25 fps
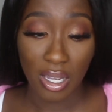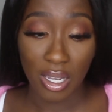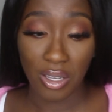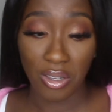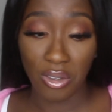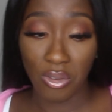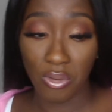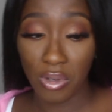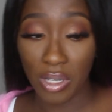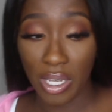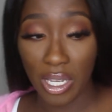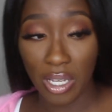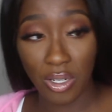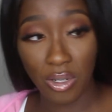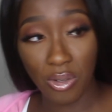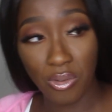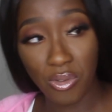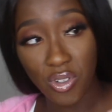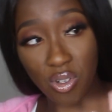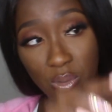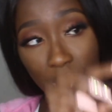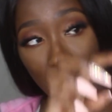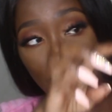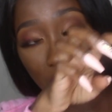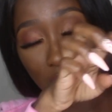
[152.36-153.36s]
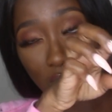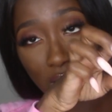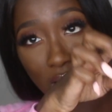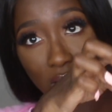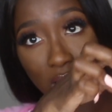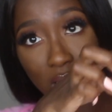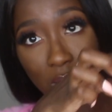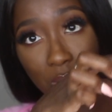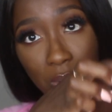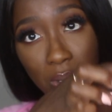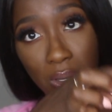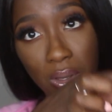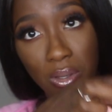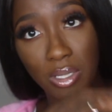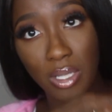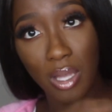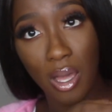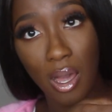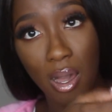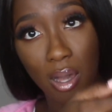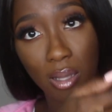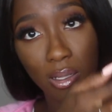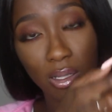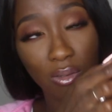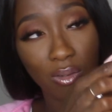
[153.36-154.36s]
you will get Nutraburst that spills
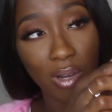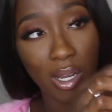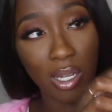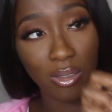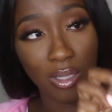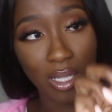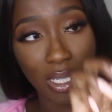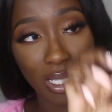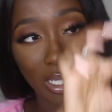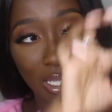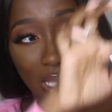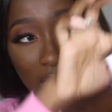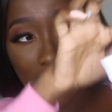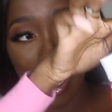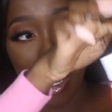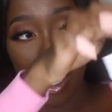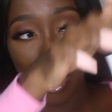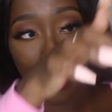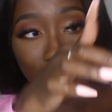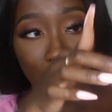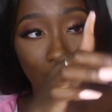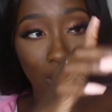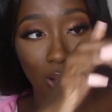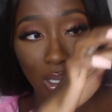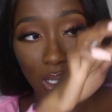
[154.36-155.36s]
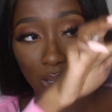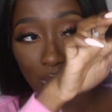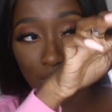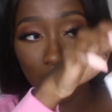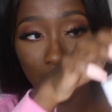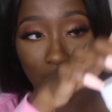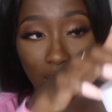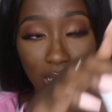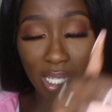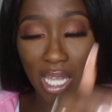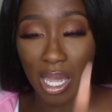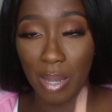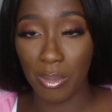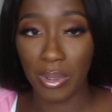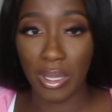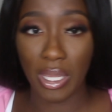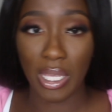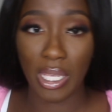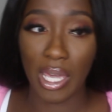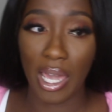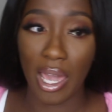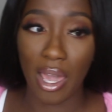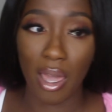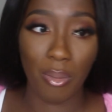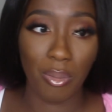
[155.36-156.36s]
all around the side, all around the top of the
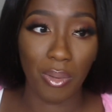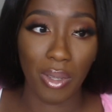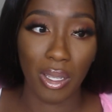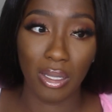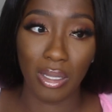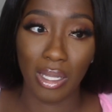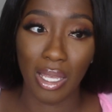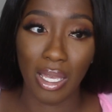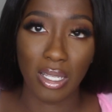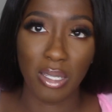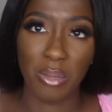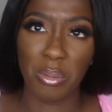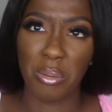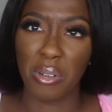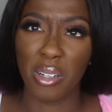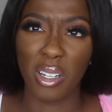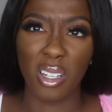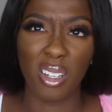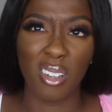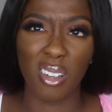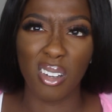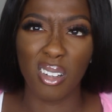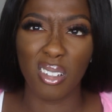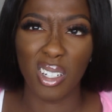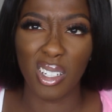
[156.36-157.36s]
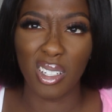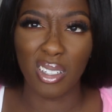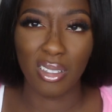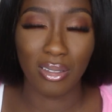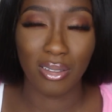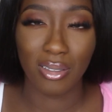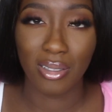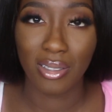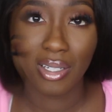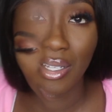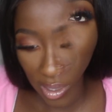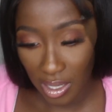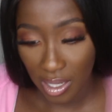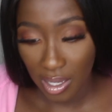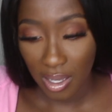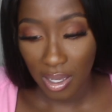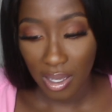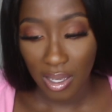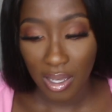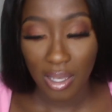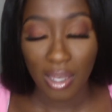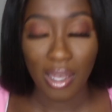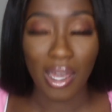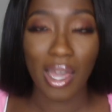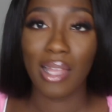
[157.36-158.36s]
cap, and that's pretty grody.
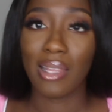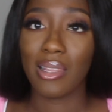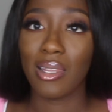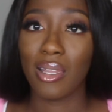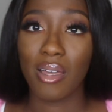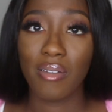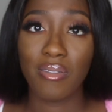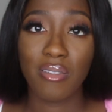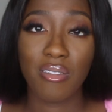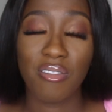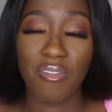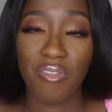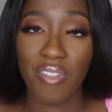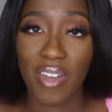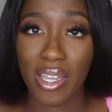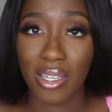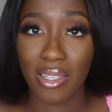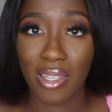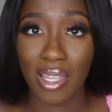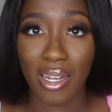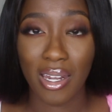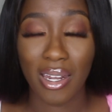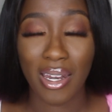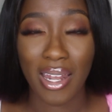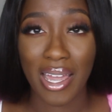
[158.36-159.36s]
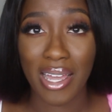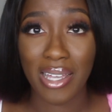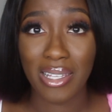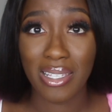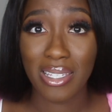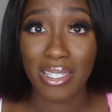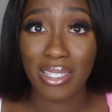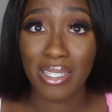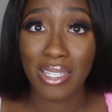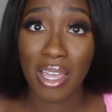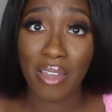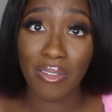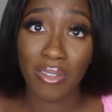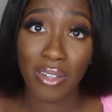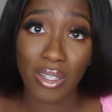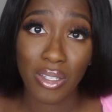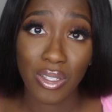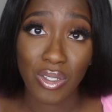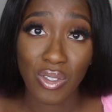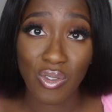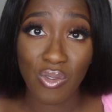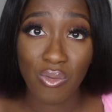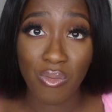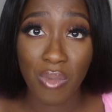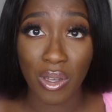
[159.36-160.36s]
I love the fact that it has
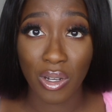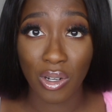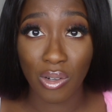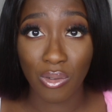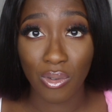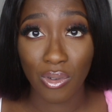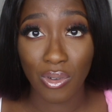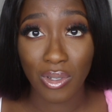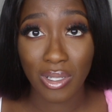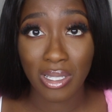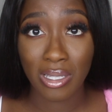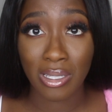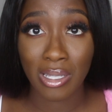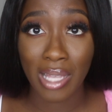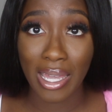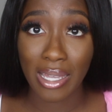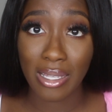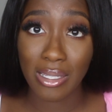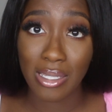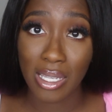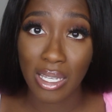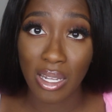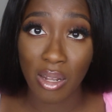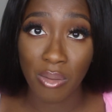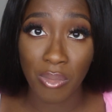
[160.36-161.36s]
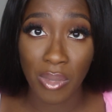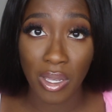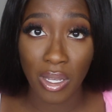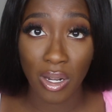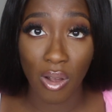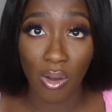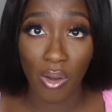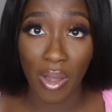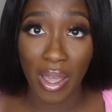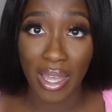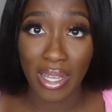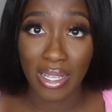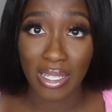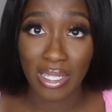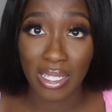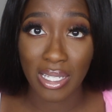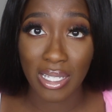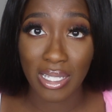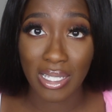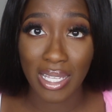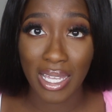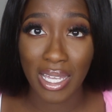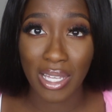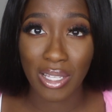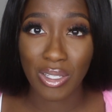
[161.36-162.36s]
72 minerals, 19 amino
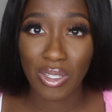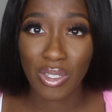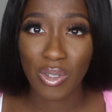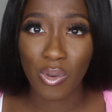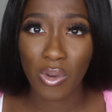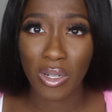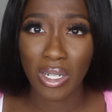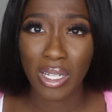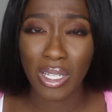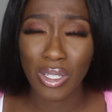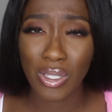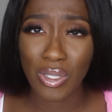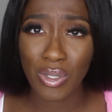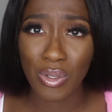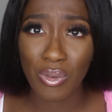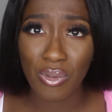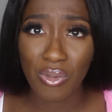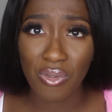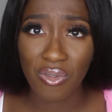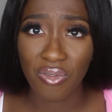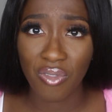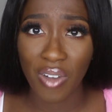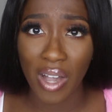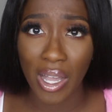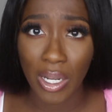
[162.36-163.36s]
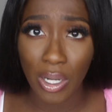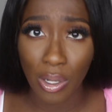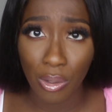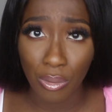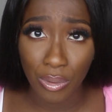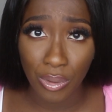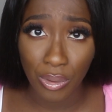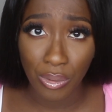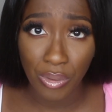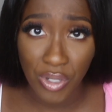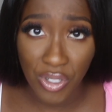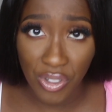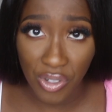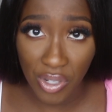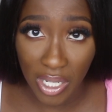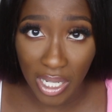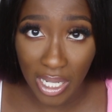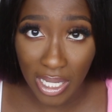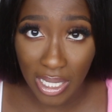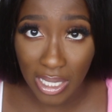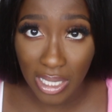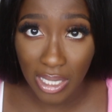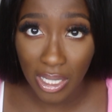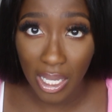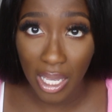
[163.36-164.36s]
acids, and 22
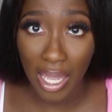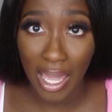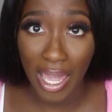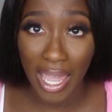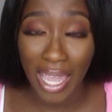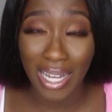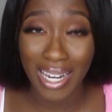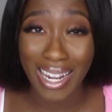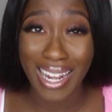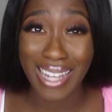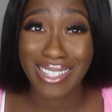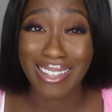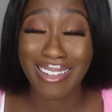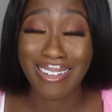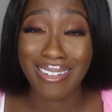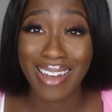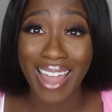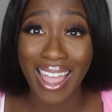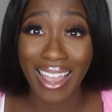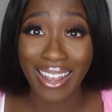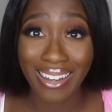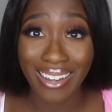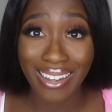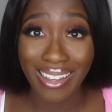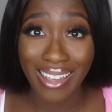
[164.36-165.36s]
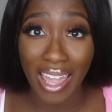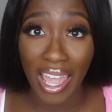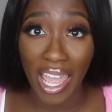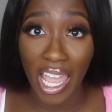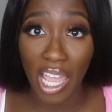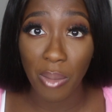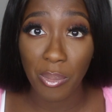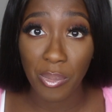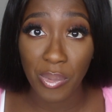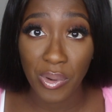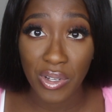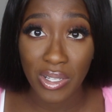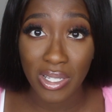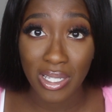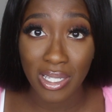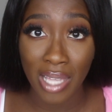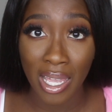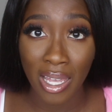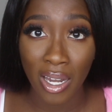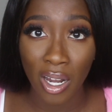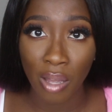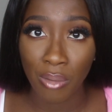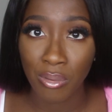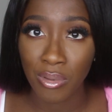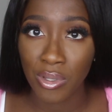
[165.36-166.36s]
phytonutrients, and it has a
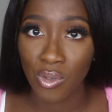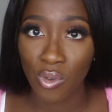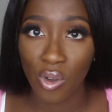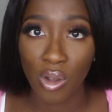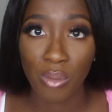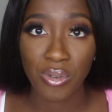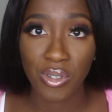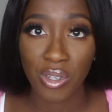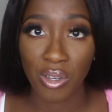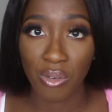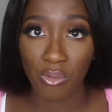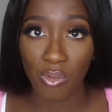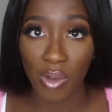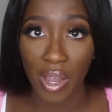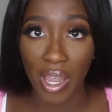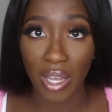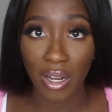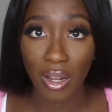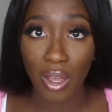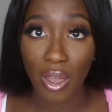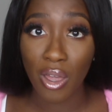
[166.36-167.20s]
98% absorption rate